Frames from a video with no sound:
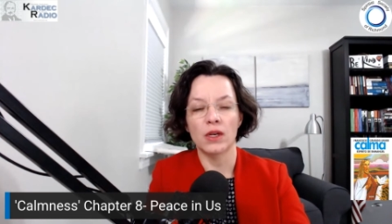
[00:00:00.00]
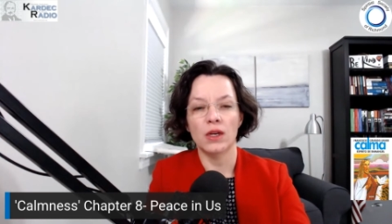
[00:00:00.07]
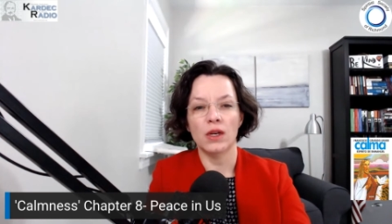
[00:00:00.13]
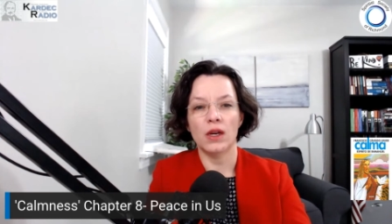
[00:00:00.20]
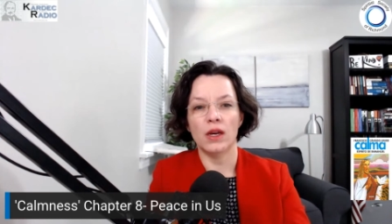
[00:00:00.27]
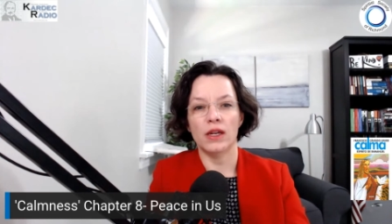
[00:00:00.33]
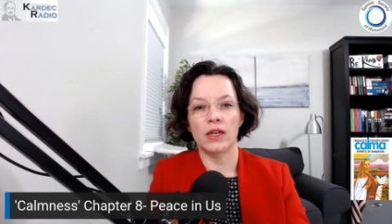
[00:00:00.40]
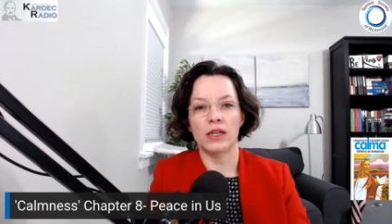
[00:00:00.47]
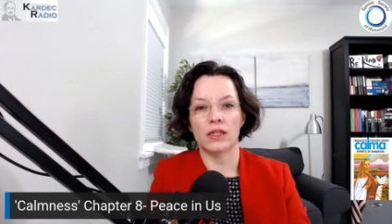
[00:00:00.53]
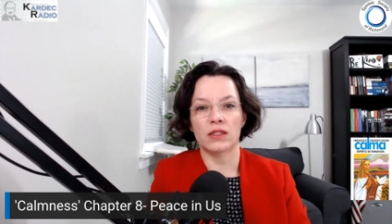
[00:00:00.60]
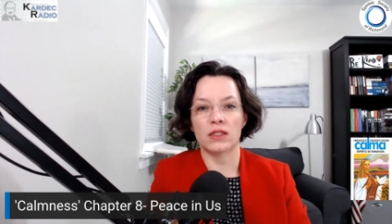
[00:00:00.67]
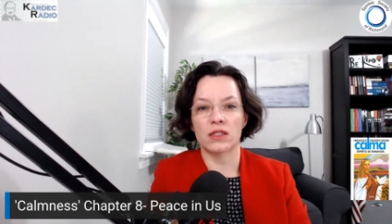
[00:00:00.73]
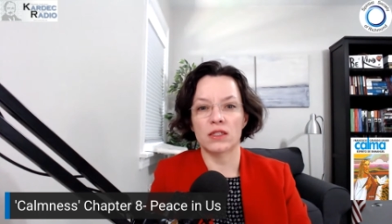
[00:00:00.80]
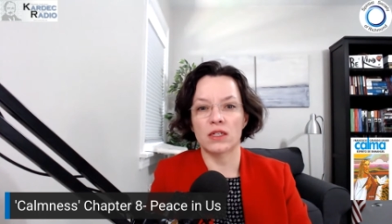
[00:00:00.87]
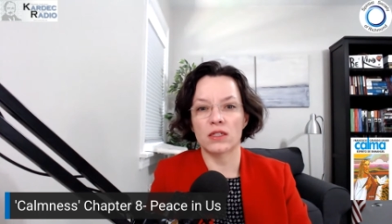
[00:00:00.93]
And it's
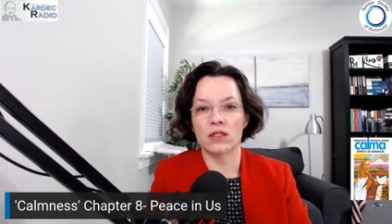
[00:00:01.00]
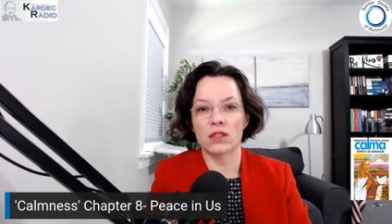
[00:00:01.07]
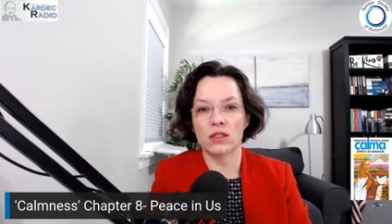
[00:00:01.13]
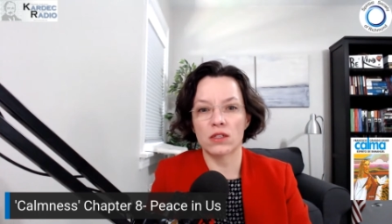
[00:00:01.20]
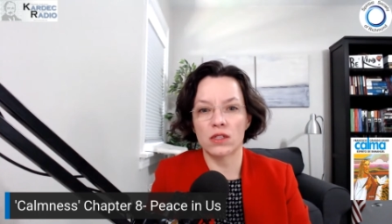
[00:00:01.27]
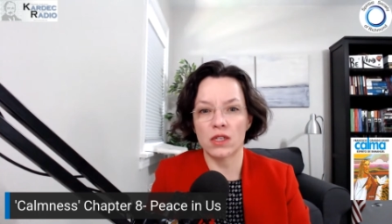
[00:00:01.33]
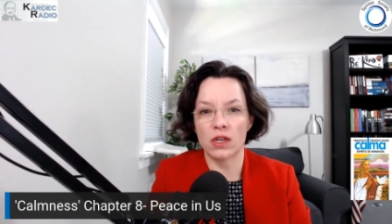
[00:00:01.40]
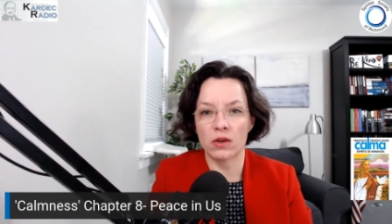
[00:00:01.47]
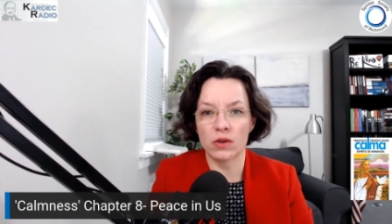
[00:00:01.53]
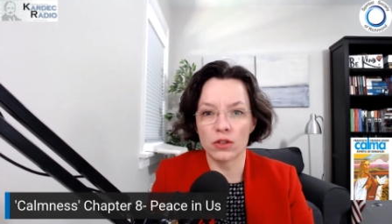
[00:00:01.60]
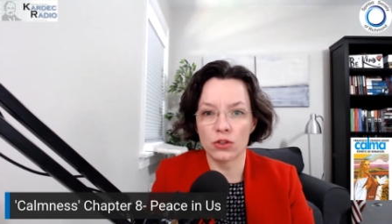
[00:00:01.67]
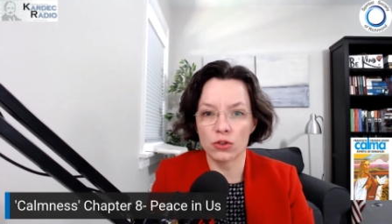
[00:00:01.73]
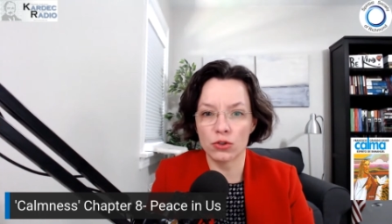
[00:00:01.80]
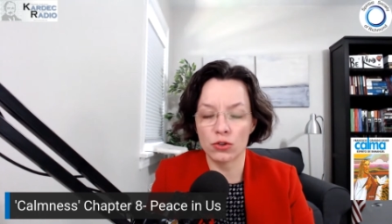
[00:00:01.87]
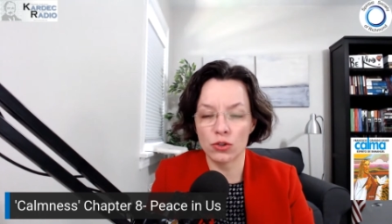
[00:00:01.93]
necessary
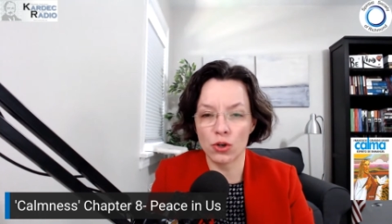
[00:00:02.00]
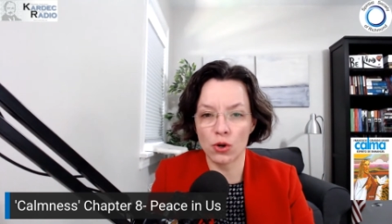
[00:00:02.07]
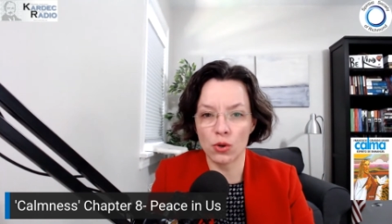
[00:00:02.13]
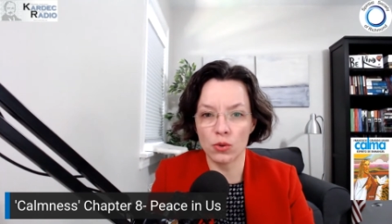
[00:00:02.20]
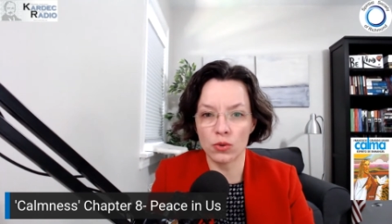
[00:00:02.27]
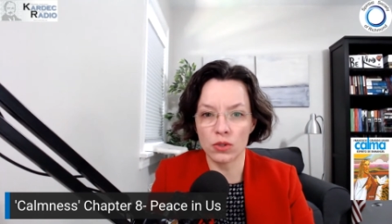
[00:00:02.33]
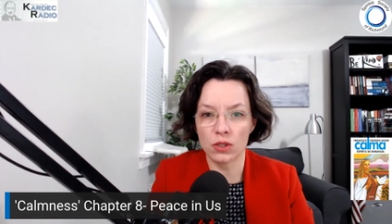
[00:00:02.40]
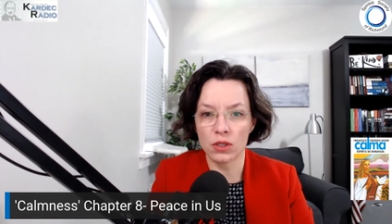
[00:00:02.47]
to note